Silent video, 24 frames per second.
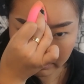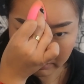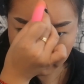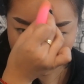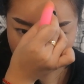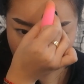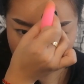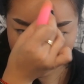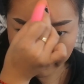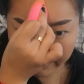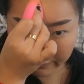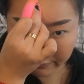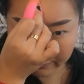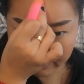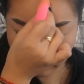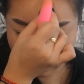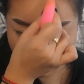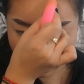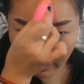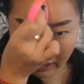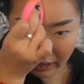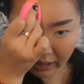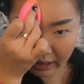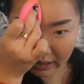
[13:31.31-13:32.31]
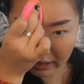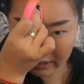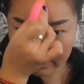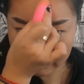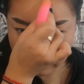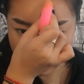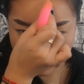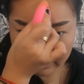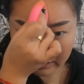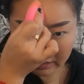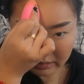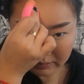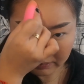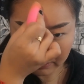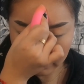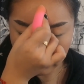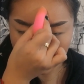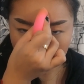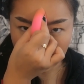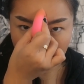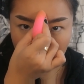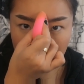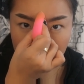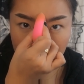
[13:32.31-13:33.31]
my forehead, so I just put a
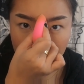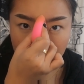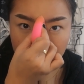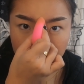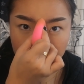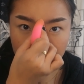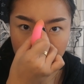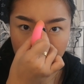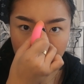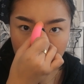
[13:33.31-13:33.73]
little bit of